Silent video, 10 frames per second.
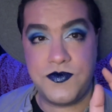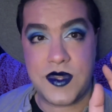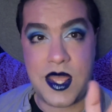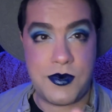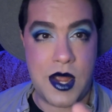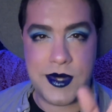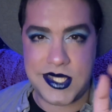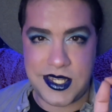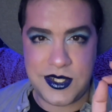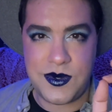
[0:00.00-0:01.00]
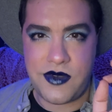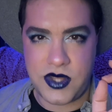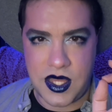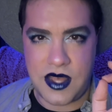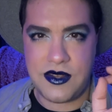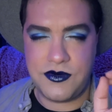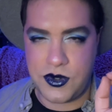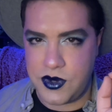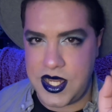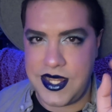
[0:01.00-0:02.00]
I promise, I do have a lot of
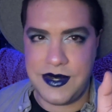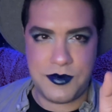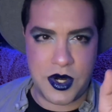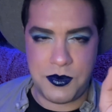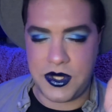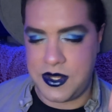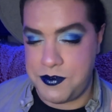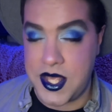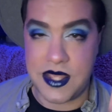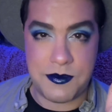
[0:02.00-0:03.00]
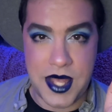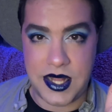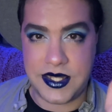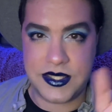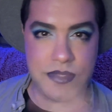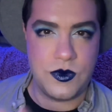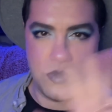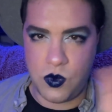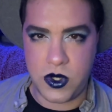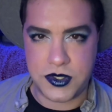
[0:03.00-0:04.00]
green, purple, and pink palettes.
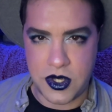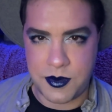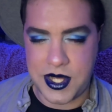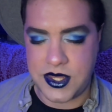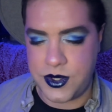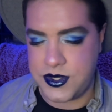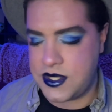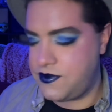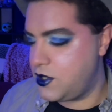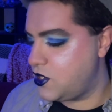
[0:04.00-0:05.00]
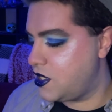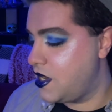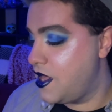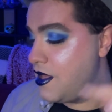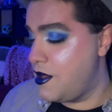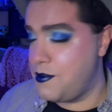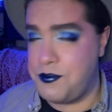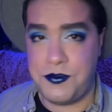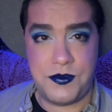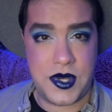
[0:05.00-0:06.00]
We'll talk about those in the future.
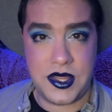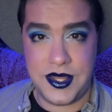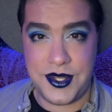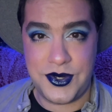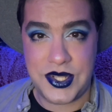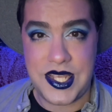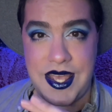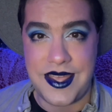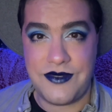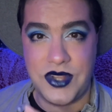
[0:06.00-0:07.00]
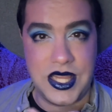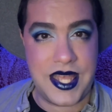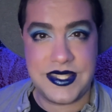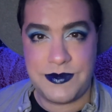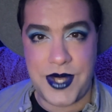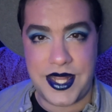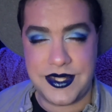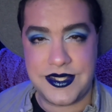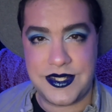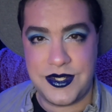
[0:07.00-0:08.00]
But literally, I have less
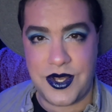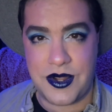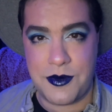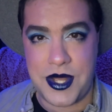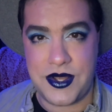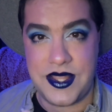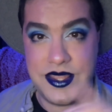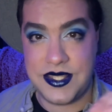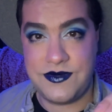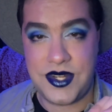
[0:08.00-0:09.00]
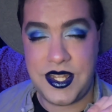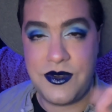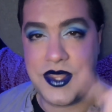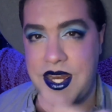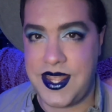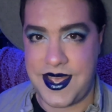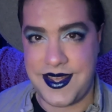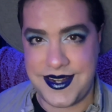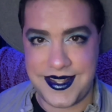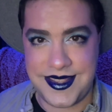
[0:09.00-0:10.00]
palettes to talk about in this video than I
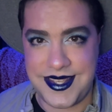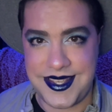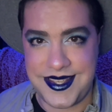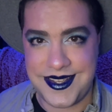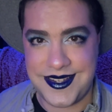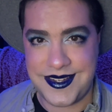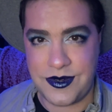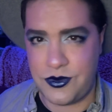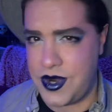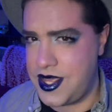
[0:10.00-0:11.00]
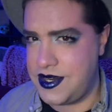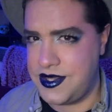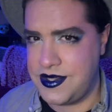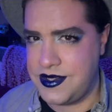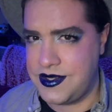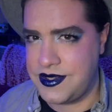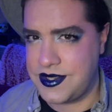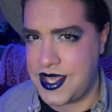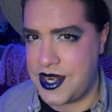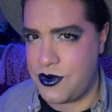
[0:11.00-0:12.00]
had in the red
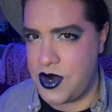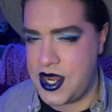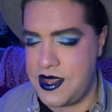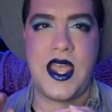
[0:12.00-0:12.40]
category.